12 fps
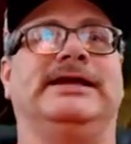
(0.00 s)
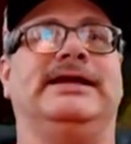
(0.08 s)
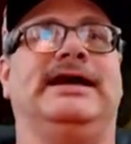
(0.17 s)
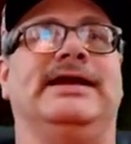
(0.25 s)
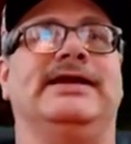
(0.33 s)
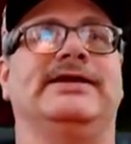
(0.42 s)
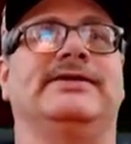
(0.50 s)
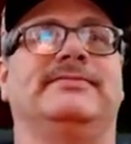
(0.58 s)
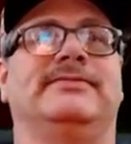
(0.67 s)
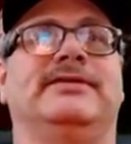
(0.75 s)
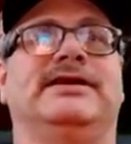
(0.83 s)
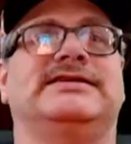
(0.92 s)
Get out of here.
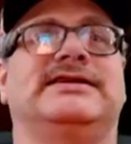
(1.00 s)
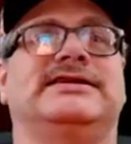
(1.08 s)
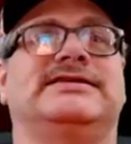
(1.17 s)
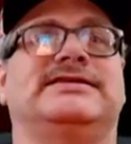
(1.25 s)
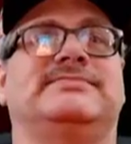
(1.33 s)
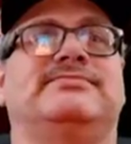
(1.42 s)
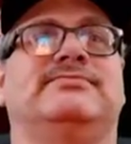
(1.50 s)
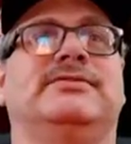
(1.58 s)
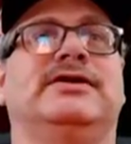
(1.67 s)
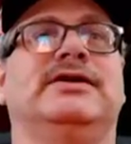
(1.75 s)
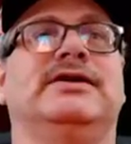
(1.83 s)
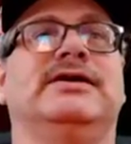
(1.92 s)
That's
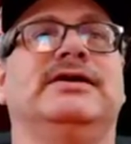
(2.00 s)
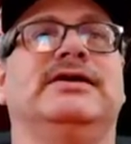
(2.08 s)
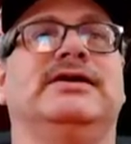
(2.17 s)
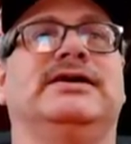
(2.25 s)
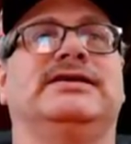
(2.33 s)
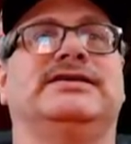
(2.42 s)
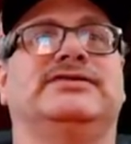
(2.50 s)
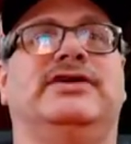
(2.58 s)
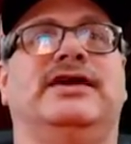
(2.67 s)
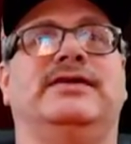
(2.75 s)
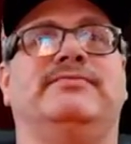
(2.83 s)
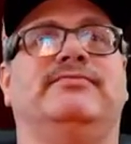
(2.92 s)

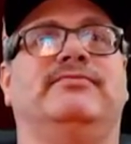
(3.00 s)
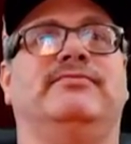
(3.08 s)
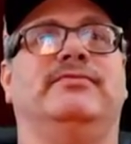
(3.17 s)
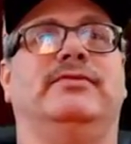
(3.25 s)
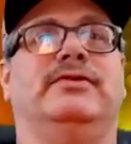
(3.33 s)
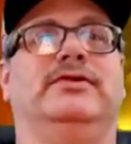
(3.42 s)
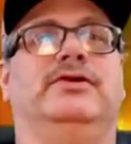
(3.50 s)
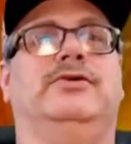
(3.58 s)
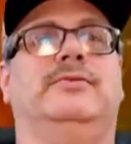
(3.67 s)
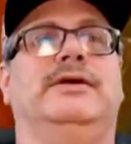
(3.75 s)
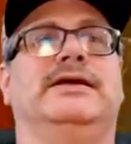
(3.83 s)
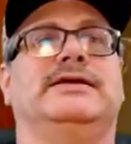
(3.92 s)
tripe.
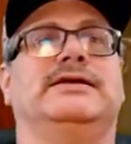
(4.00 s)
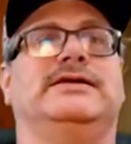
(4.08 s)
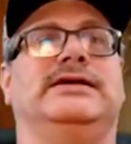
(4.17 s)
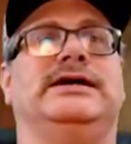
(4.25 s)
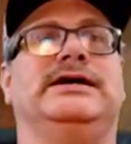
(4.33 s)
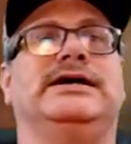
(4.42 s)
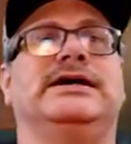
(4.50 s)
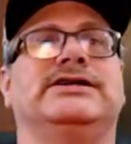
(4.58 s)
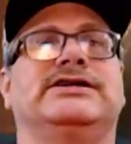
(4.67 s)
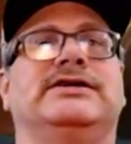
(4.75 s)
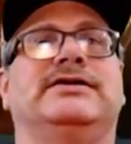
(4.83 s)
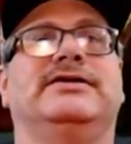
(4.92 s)
Oh my gosh.